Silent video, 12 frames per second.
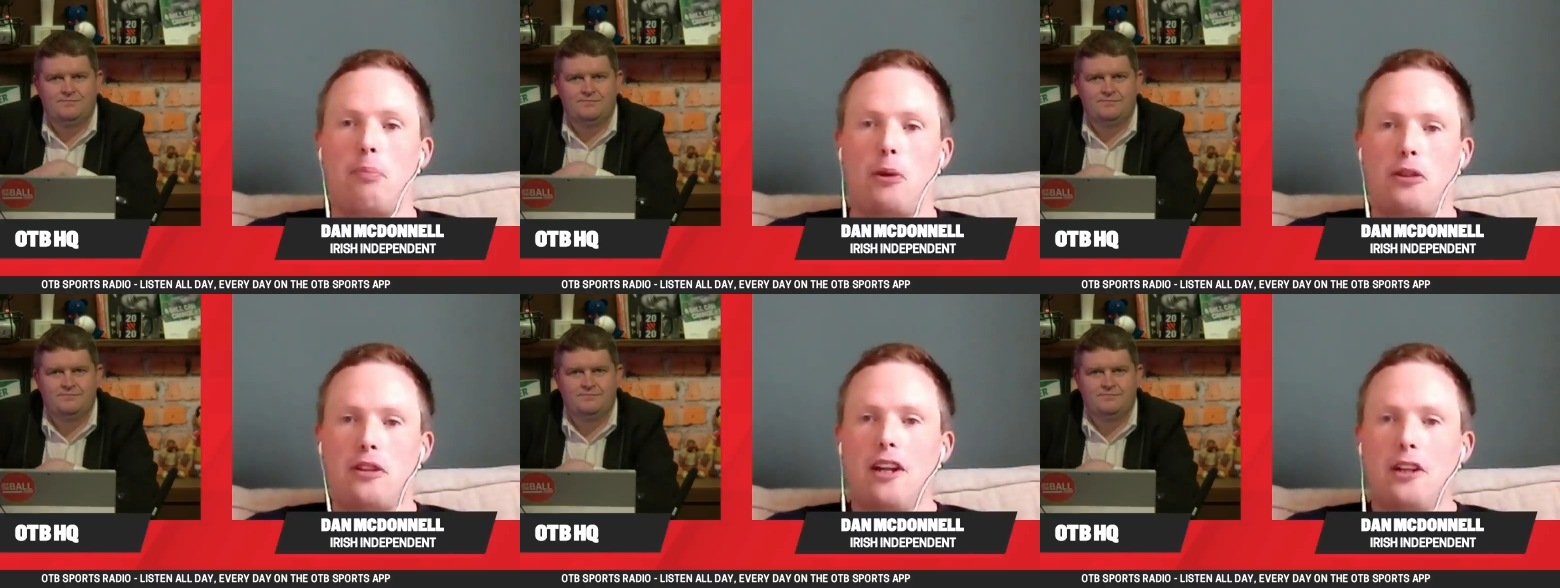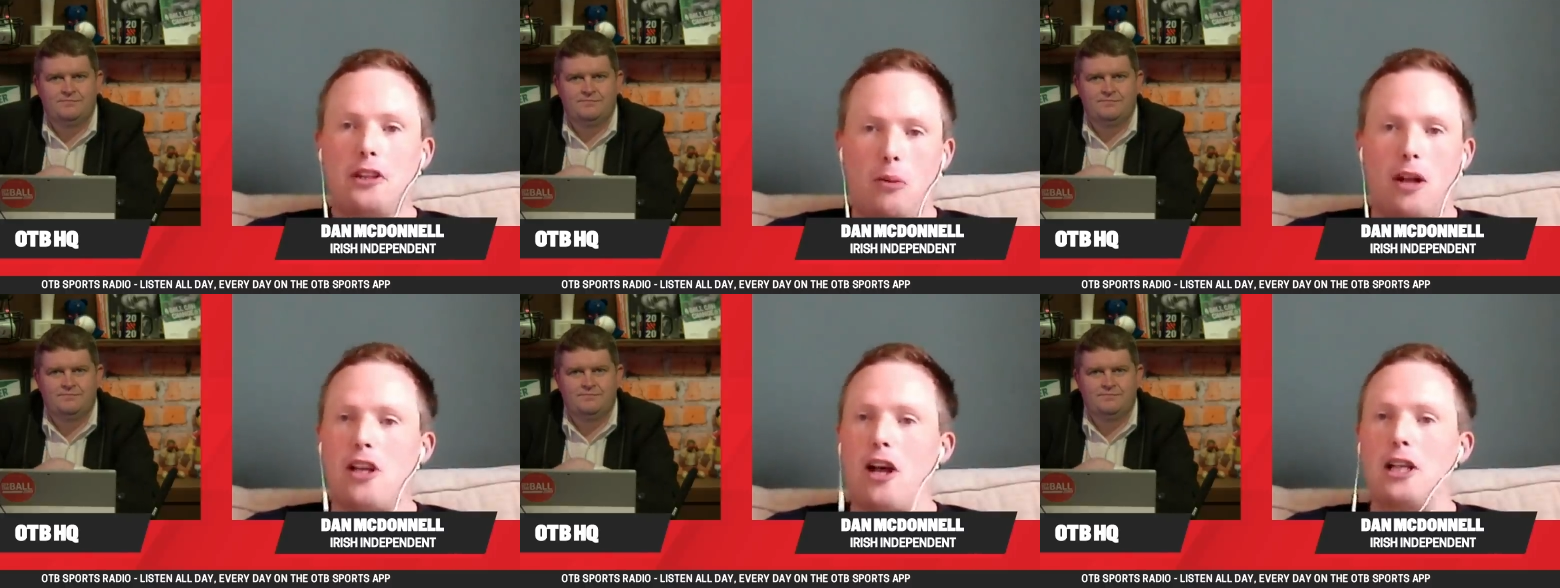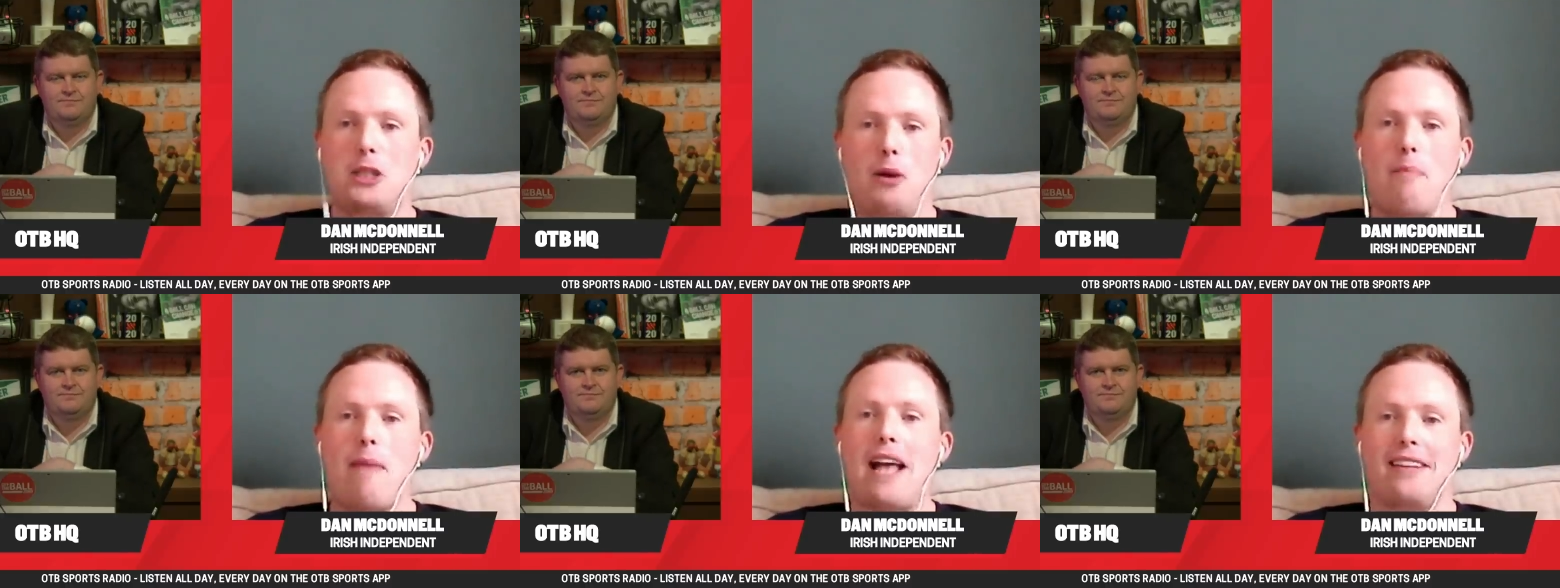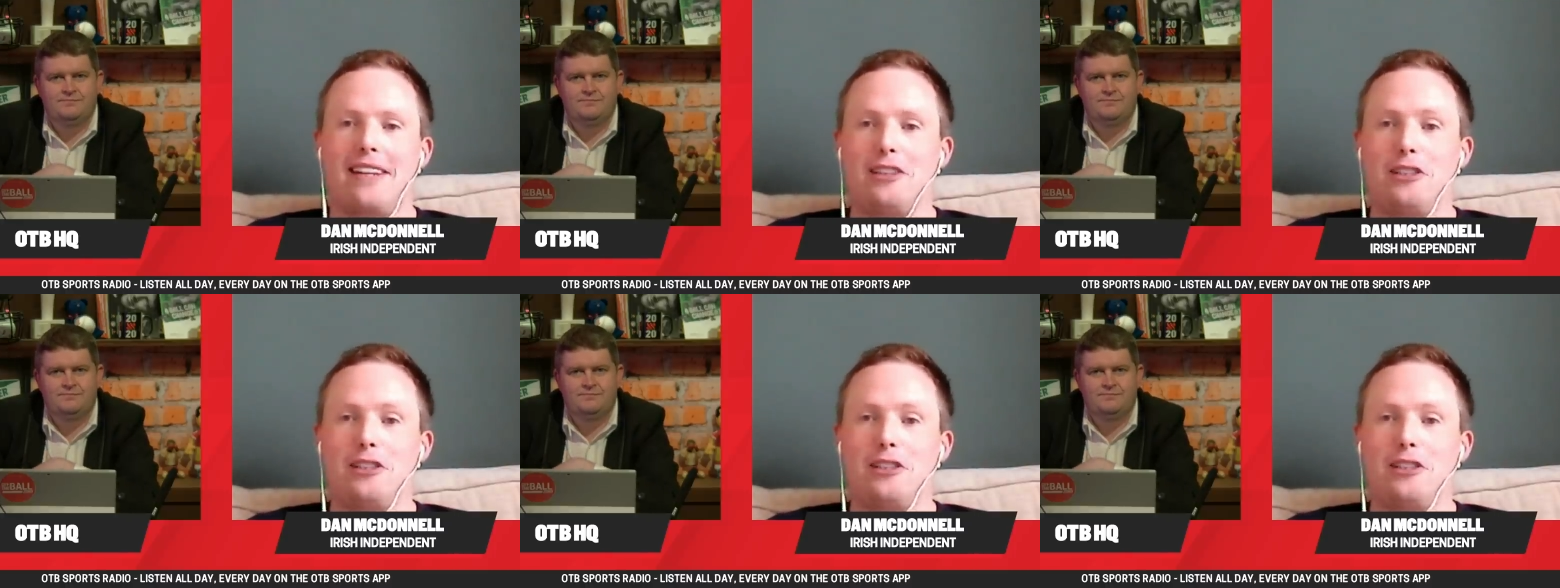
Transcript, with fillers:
Speaker 1: but there was also a method